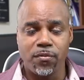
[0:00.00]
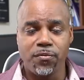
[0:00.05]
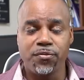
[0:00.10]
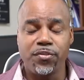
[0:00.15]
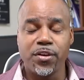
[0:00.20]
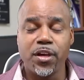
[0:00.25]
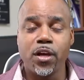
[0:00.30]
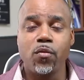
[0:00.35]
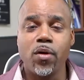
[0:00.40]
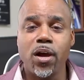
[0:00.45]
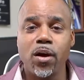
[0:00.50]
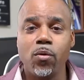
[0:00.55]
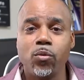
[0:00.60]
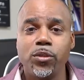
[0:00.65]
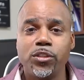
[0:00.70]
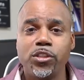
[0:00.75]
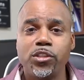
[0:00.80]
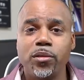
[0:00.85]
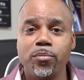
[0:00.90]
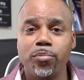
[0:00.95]
figure out
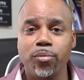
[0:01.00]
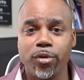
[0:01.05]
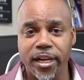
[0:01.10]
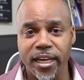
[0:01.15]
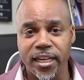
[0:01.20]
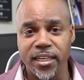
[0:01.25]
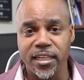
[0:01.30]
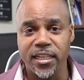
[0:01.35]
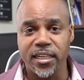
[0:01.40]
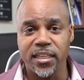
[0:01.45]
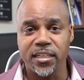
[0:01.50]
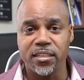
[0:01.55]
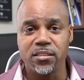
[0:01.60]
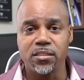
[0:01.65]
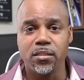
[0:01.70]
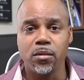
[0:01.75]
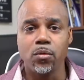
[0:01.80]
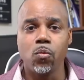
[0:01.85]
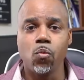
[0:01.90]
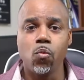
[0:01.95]
what your brand
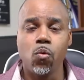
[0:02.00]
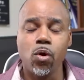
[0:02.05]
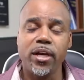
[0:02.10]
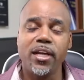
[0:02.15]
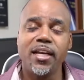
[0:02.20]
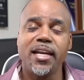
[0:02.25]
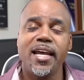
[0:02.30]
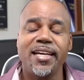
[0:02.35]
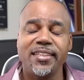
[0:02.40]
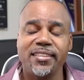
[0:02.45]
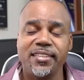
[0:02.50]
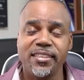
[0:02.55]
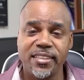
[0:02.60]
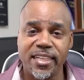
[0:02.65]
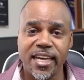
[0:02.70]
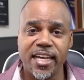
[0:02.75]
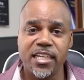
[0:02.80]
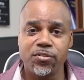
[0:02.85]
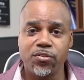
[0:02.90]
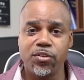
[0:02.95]
is, what it actually
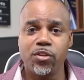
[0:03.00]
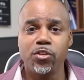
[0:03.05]
takes